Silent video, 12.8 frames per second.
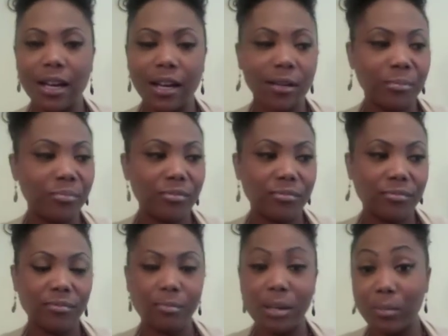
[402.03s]
Um,
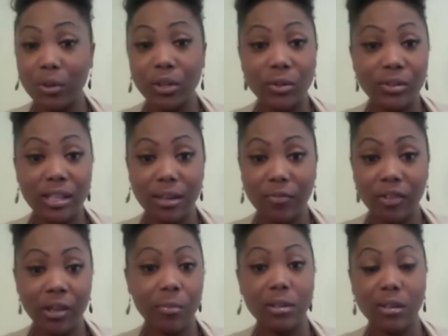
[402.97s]
people are using
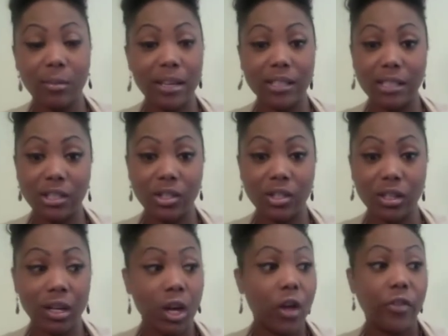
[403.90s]
Philip Milk
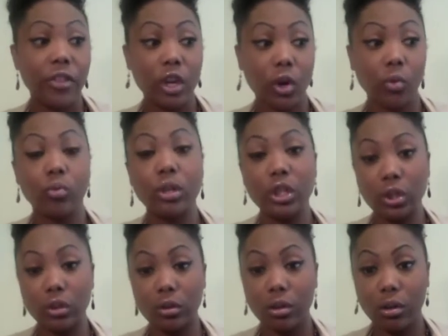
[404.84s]
Magnesia, the
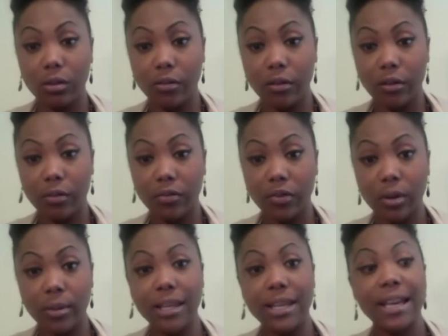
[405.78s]
original
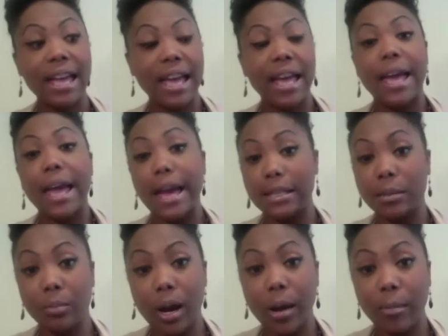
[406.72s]
formula, as a
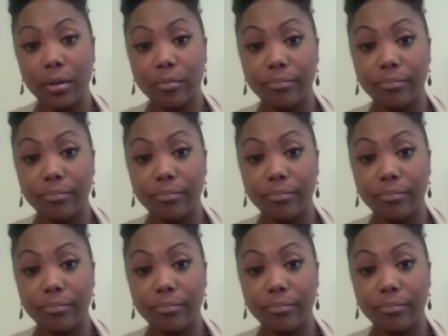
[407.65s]
primer.